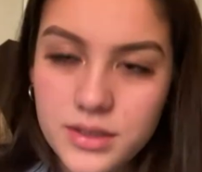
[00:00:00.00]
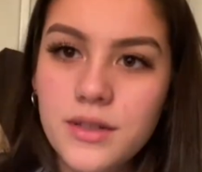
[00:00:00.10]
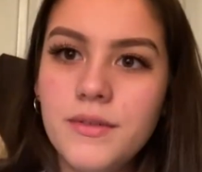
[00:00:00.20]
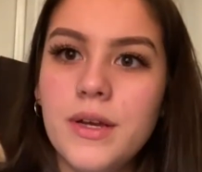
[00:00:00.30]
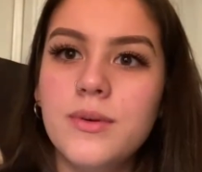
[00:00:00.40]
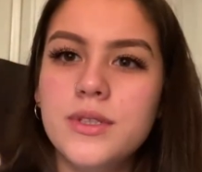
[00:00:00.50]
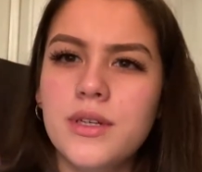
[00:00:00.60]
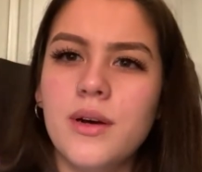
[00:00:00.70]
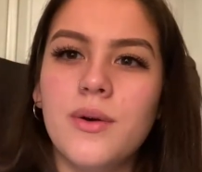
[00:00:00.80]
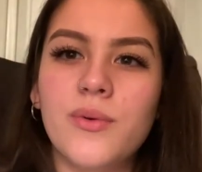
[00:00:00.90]
stuff there was
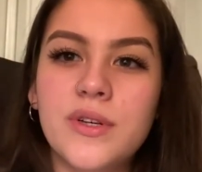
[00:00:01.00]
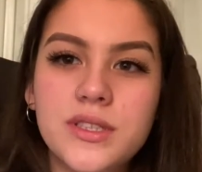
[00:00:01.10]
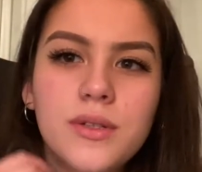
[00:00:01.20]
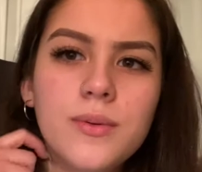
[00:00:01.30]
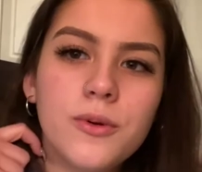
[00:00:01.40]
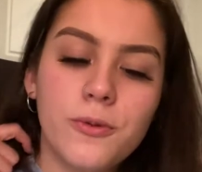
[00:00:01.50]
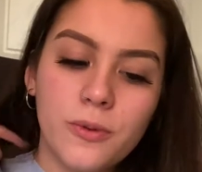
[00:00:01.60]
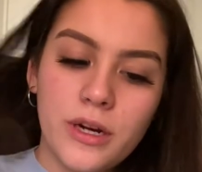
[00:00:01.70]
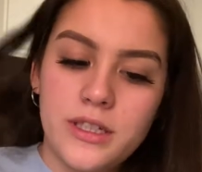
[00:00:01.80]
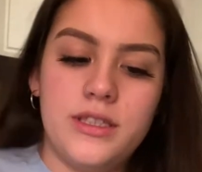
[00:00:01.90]
a reasonable
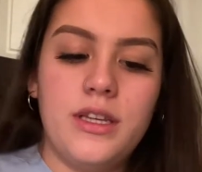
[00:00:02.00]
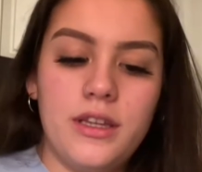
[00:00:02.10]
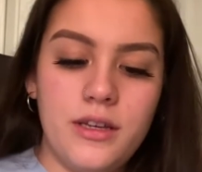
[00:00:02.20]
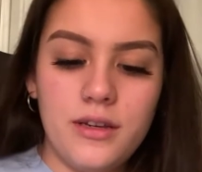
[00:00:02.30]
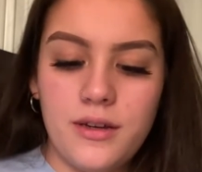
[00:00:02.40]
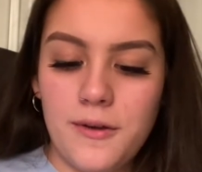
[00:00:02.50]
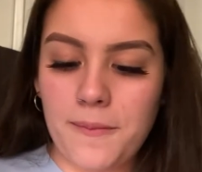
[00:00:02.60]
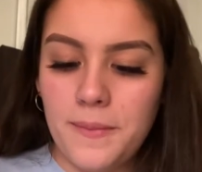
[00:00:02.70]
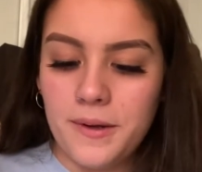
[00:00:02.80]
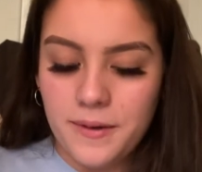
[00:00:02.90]
price, I think,
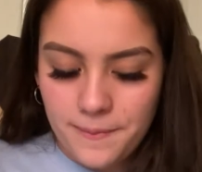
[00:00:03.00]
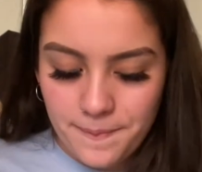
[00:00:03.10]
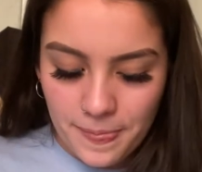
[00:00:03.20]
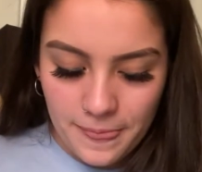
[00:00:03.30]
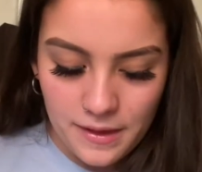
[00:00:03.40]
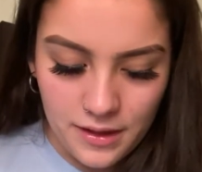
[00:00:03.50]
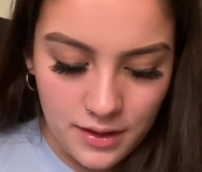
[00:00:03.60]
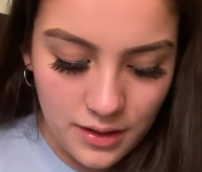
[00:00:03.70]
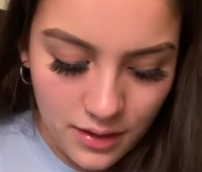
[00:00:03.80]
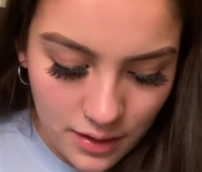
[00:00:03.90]
but
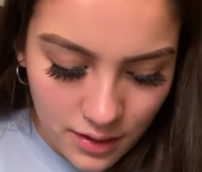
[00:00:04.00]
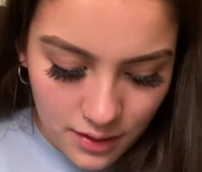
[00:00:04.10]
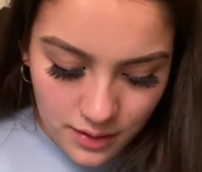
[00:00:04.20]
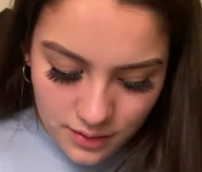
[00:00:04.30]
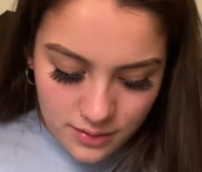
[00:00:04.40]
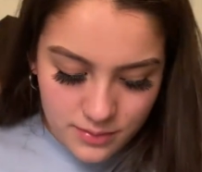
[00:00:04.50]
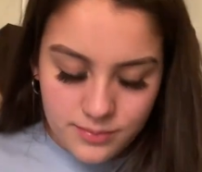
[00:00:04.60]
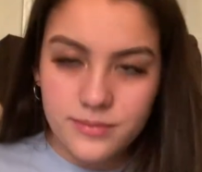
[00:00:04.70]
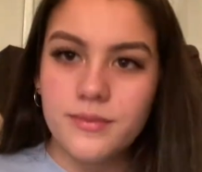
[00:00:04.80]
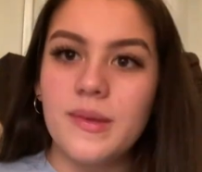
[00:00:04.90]

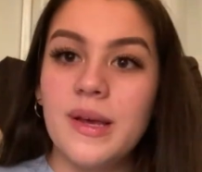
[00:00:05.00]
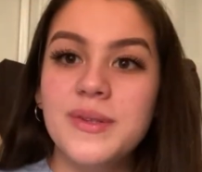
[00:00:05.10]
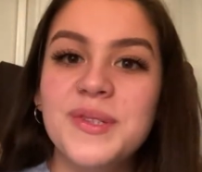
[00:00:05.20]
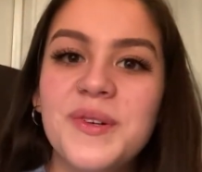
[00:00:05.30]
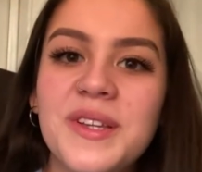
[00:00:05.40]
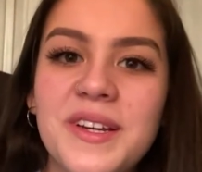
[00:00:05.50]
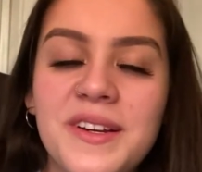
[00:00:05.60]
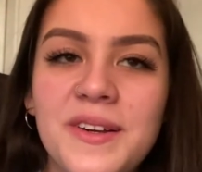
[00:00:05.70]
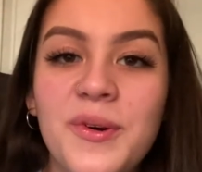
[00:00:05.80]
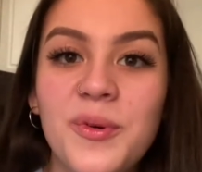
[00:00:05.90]
it was a really
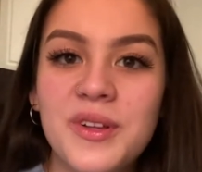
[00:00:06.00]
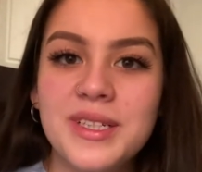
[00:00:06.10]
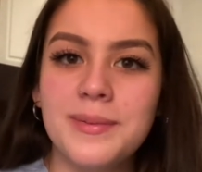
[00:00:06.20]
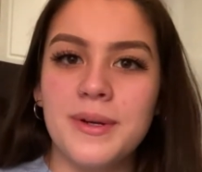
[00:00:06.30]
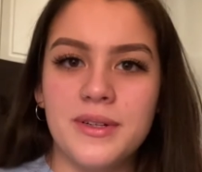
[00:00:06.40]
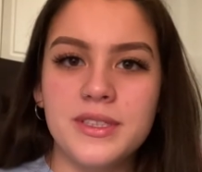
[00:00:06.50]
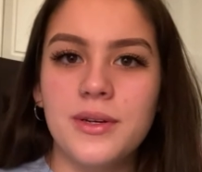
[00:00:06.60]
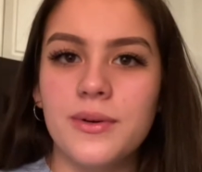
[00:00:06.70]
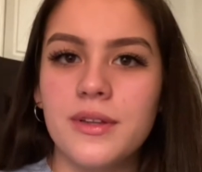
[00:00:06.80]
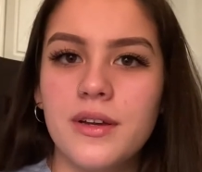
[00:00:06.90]
cool experience to
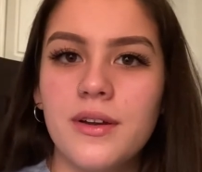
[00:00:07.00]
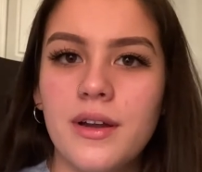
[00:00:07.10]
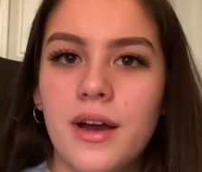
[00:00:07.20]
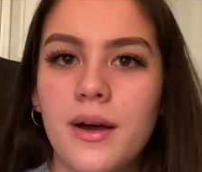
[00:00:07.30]
go there.